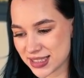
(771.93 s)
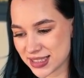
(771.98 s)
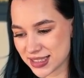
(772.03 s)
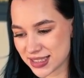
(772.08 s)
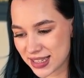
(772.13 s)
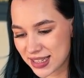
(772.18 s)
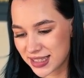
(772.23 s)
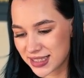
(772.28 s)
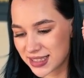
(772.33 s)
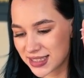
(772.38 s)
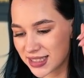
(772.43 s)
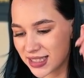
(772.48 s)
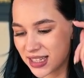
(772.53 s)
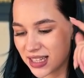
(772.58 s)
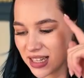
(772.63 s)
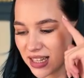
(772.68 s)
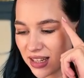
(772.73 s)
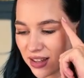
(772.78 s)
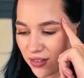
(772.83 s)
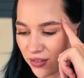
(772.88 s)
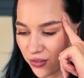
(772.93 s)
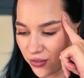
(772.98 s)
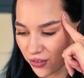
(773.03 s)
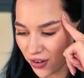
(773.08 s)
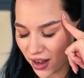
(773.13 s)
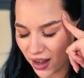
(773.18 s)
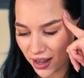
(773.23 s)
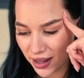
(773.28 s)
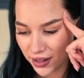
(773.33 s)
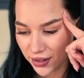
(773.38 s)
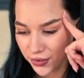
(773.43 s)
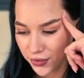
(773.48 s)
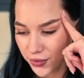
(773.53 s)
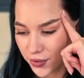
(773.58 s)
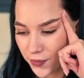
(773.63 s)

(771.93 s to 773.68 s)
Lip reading: 6, 5,